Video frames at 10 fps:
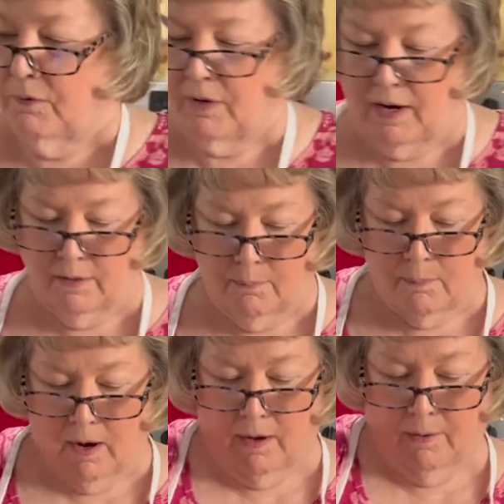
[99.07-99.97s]
got
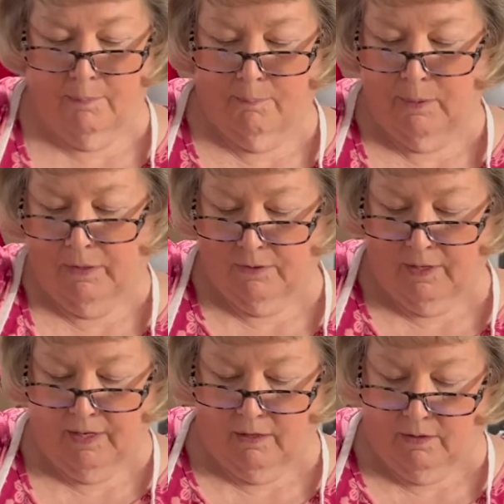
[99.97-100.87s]
our butter
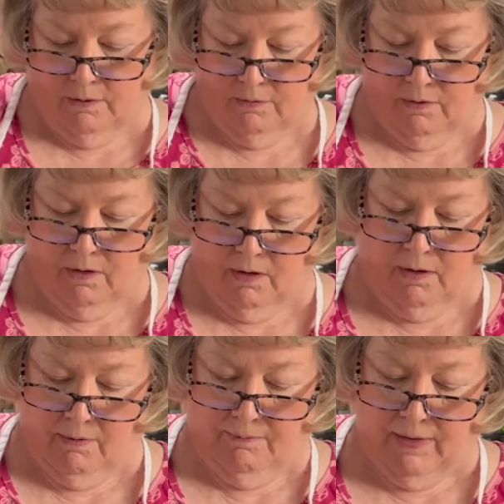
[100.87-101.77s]
and our
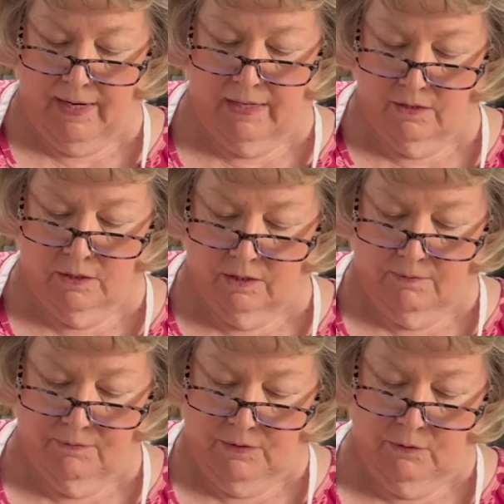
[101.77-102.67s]
eggs
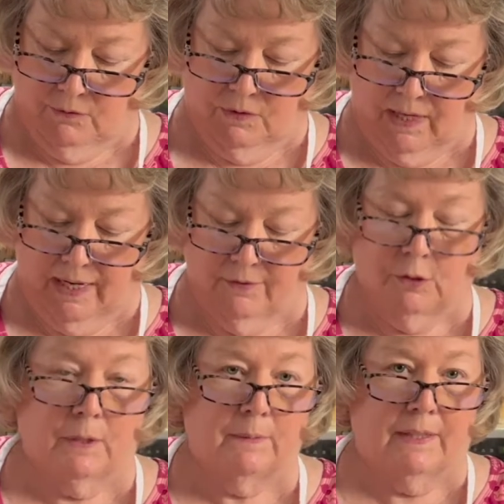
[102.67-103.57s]
kind of
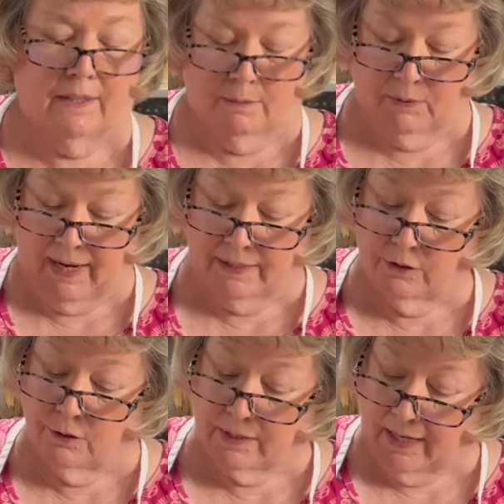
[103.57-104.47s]
creamed together. We had to
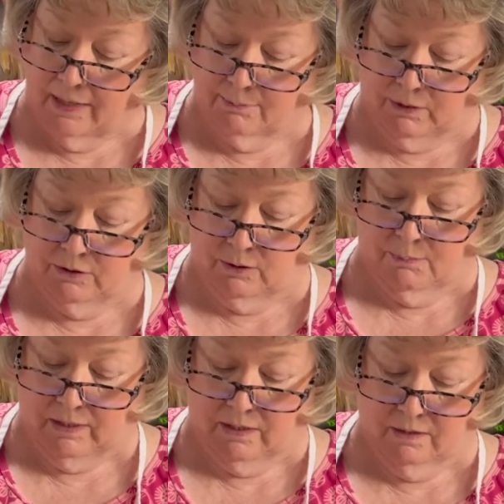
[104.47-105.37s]
use a hand mixer
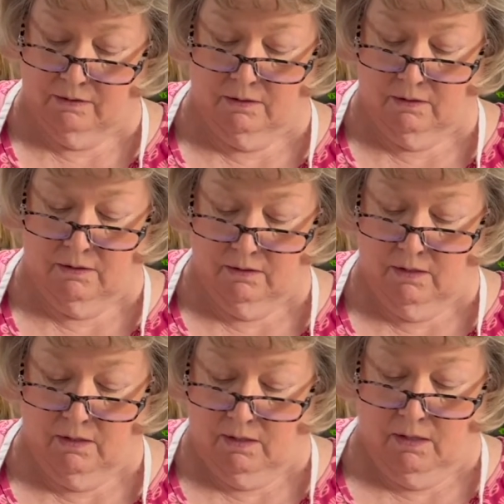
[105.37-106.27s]
because
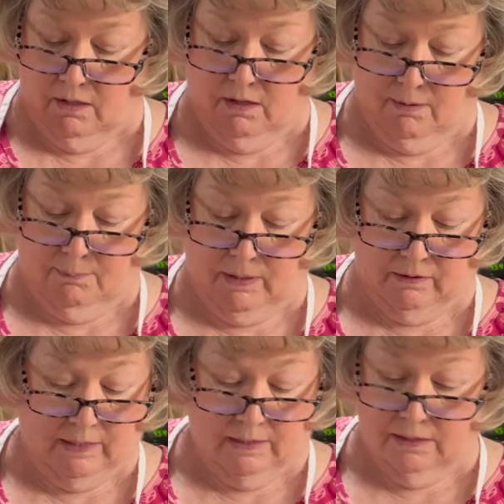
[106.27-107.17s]

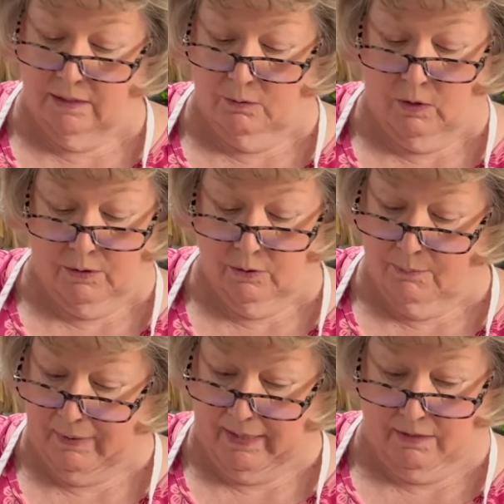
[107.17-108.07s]
apparently I just didn't want to do
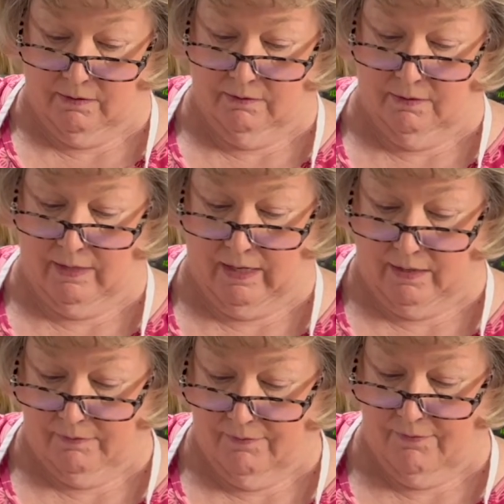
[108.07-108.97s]
it by
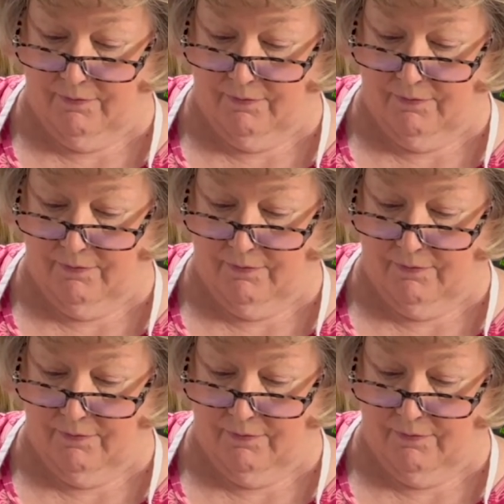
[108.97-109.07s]
hand.